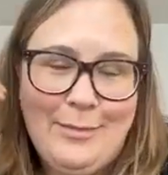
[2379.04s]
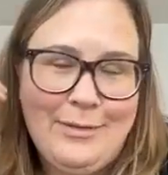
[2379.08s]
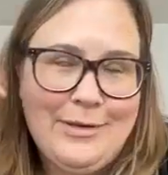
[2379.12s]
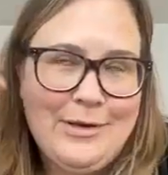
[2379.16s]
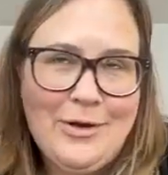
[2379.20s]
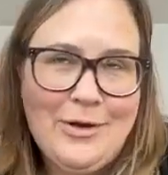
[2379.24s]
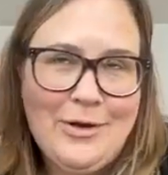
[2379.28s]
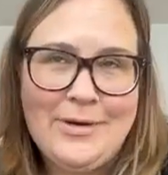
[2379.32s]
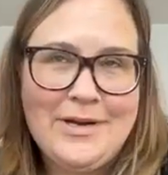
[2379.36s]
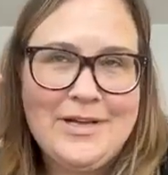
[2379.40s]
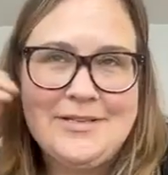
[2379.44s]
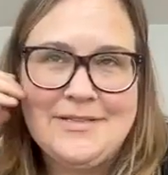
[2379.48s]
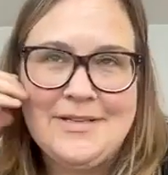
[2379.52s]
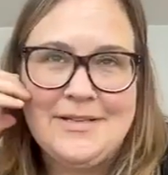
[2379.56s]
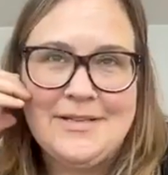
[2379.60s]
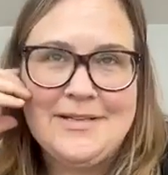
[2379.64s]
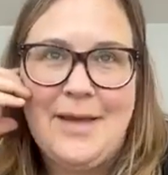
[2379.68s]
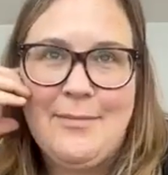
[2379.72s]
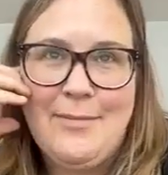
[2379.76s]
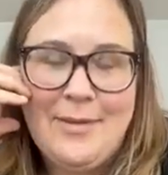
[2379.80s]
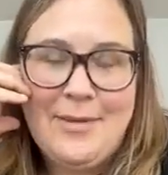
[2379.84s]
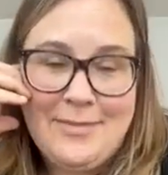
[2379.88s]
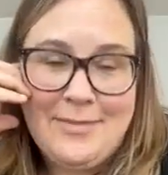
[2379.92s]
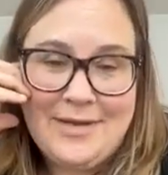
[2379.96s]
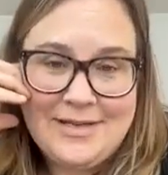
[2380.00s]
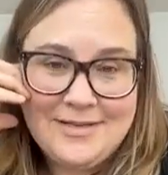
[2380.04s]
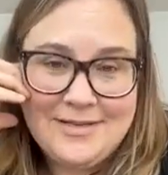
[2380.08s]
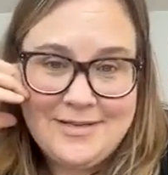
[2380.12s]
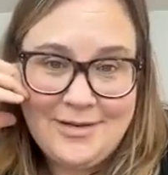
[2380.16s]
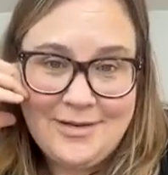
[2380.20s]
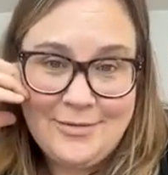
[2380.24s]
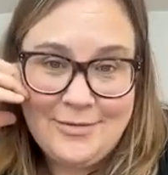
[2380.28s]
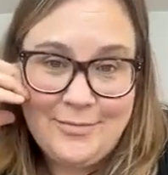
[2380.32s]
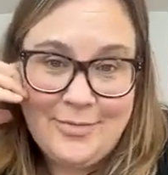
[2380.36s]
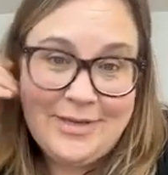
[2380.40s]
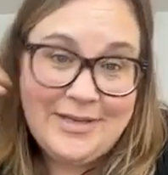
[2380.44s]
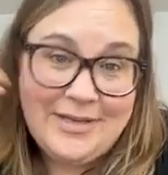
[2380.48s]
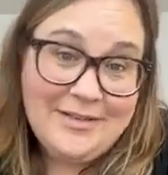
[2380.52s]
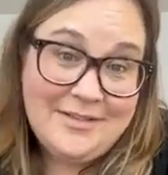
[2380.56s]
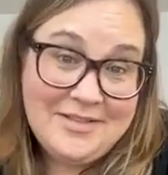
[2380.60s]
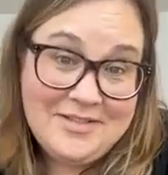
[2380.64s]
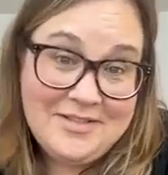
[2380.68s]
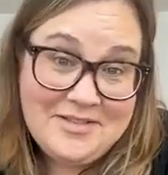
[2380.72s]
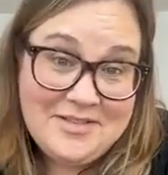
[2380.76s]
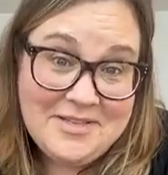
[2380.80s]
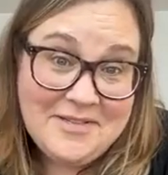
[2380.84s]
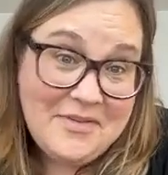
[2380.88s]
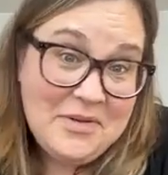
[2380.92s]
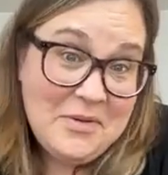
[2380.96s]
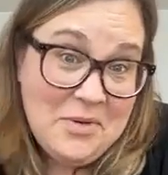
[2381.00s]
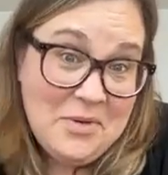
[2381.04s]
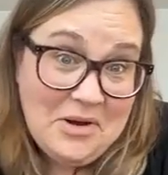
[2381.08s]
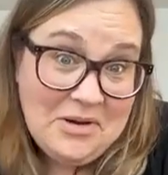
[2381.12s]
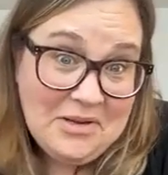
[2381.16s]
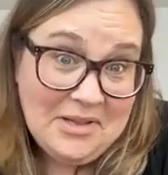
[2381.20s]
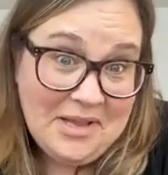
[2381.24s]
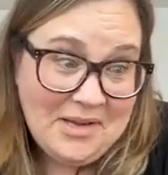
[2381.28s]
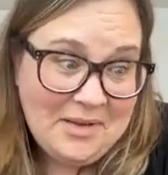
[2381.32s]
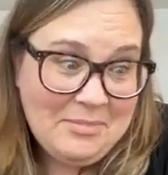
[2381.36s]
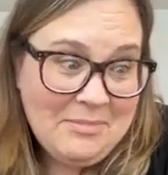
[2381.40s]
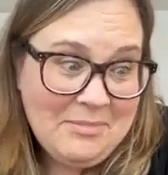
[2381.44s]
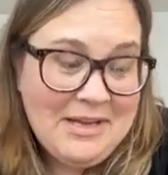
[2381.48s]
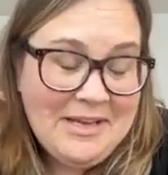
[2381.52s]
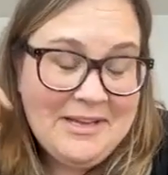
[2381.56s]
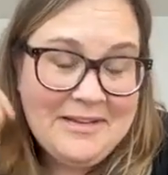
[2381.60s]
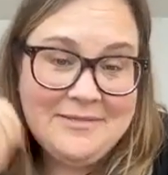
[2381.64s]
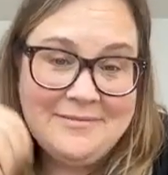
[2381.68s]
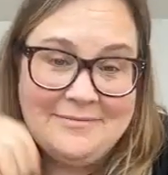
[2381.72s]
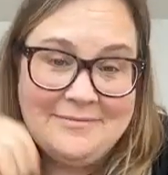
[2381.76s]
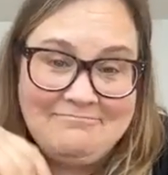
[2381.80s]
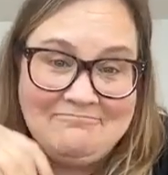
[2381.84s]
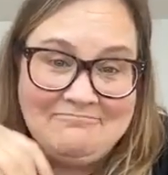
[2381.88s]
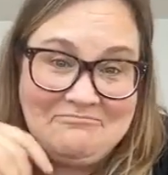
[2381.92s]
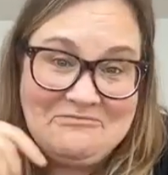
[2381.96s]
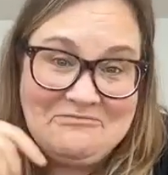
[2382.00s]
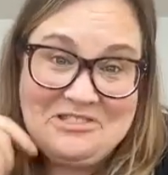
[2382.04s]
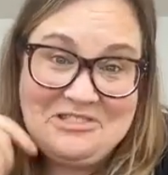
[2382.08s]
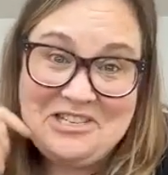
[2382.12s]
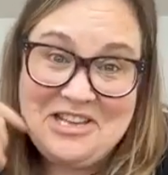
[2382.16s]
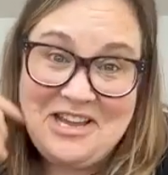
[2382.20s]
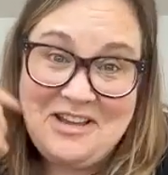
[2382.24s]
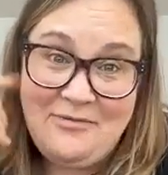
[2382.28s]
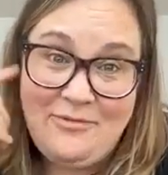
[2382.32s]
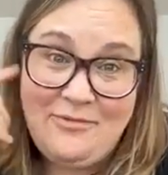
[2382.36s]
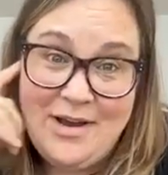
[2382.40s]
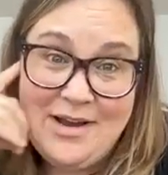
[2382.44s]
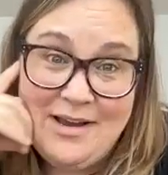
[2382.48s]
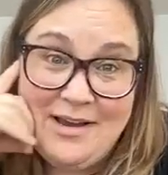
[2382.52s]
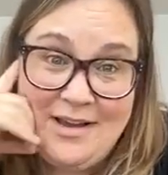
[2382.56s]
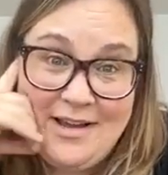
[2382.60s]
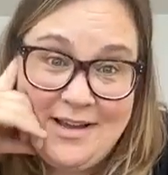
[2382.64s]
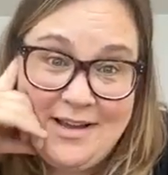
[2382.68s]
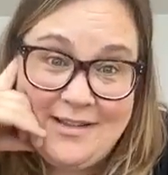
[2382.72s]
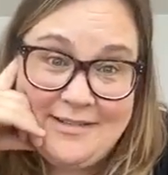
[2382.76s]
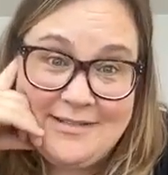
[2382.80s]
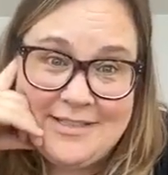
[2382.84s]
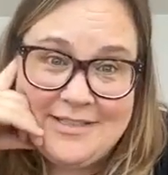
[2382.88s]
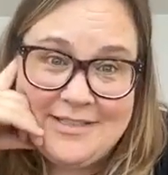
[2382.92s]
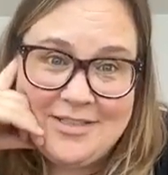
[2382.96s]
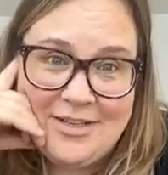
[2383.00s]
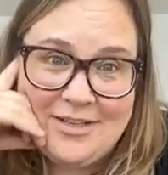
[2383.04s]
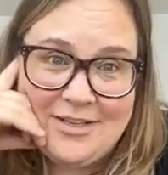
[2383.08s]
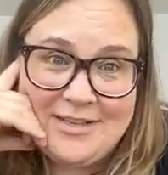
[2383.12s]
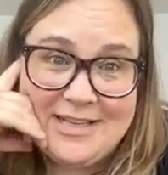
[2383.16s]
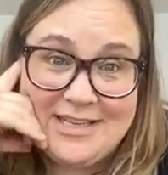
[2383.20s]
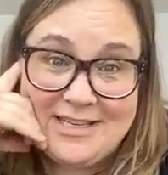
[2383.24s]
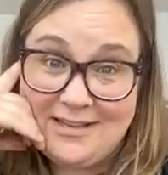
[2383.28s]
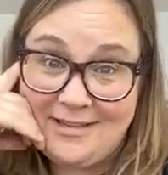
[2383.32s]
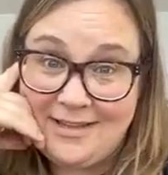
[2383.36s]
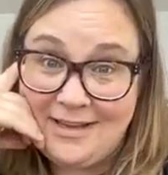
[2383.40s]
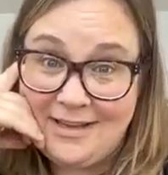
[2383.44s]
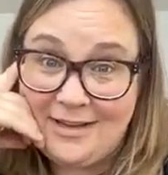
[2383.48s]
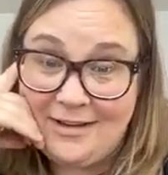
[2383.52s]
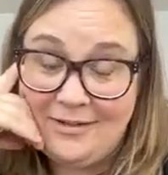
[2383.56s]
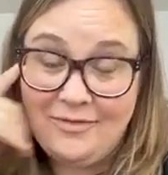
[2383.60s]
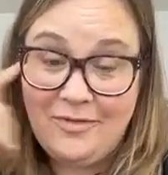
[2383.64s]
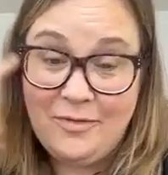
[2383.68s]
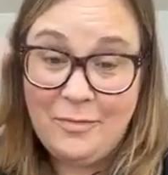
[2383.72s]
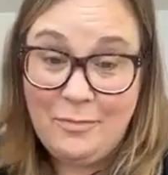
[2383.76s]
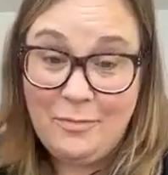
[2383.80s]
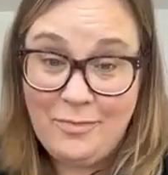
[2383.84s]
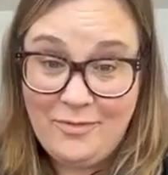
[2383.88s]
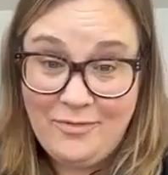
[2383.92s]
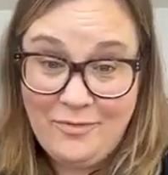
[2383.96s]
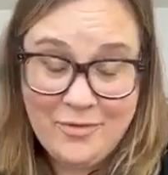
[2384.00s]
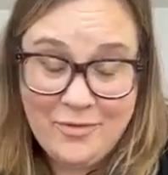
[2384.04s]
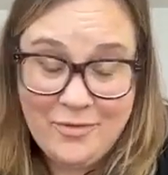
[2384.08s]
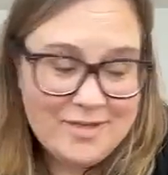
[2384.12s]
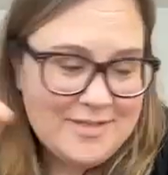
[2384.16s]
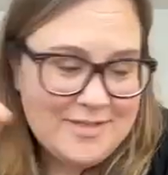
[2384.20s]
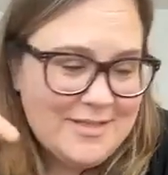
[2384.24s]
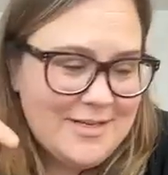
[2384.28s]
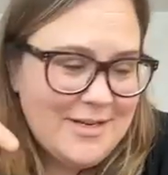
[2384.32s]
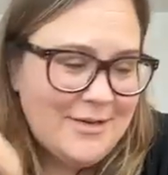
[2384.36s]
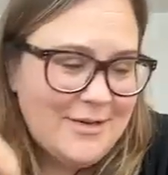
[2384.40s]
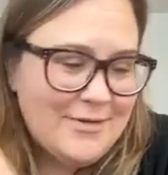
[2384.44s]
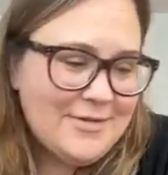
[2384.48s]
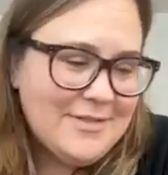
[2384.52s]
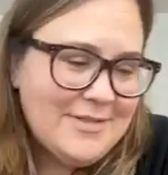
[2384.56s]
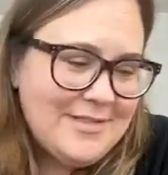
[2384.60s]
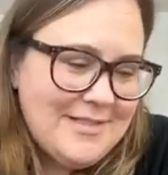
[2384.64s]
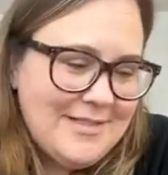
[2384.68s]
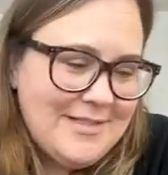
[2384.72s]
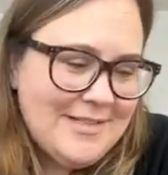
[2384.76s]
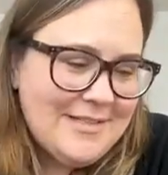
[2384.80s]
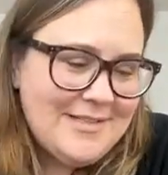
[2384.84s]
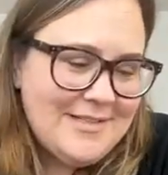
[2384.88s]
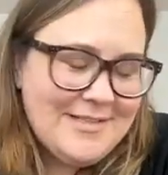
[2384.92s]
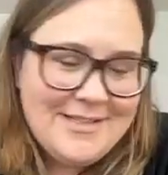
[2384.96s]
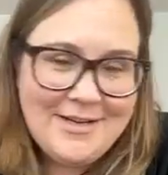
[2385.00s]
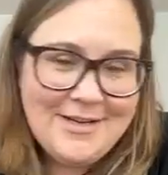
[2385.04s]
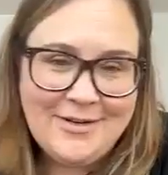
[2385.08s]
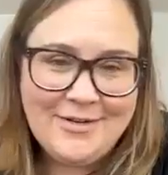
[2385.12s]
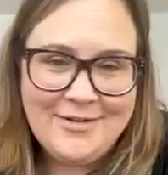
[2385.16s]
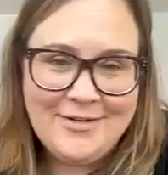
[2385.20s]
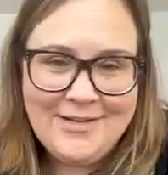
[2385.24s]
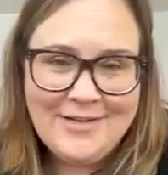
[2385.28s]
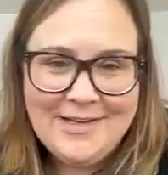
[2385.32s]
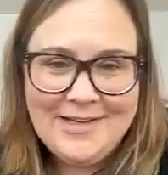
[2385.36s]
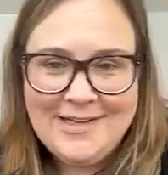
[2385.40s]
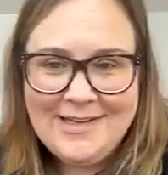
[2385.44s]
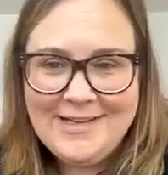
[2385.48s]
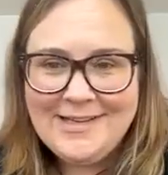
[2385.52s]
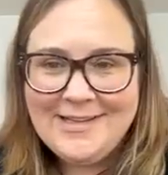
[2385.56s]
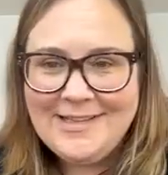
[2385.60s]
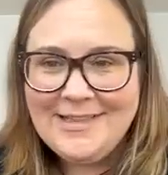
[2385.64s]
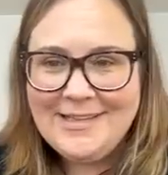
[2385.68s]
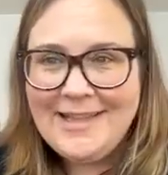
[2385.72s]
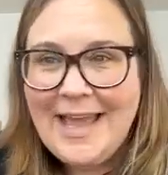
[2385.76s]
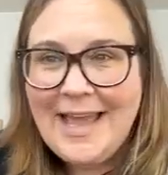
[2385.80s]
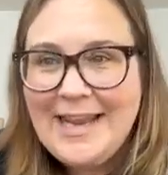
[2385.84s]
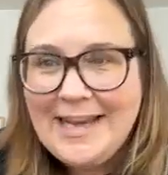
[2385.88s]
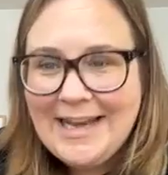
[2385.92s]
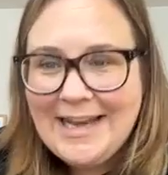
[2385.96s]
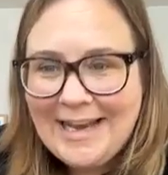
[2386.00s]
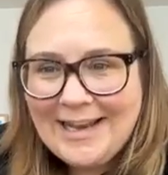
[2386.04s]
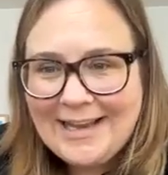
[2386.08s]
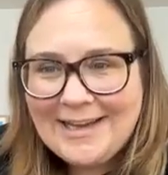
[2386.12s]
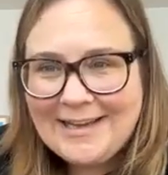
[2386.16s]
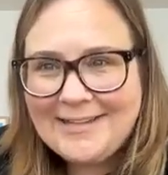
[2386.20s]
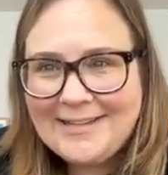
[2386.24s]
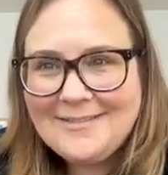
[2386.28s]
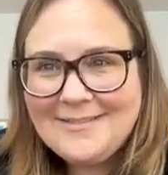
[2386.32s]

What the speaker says: no one else does that but me. So, but just if you are like me, just FYI, that's a good thing to think of before it snows. So lighting,